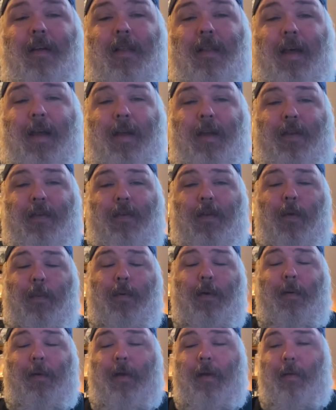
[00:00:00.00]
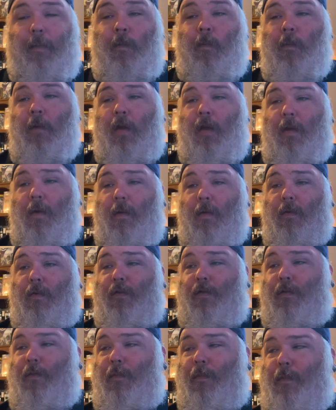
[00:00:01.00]
like super
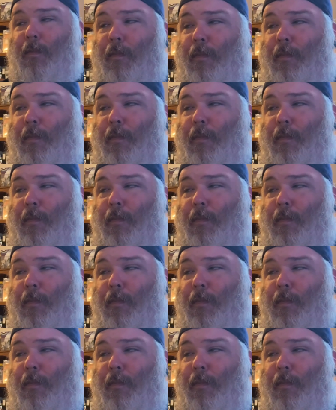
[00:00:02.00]
huge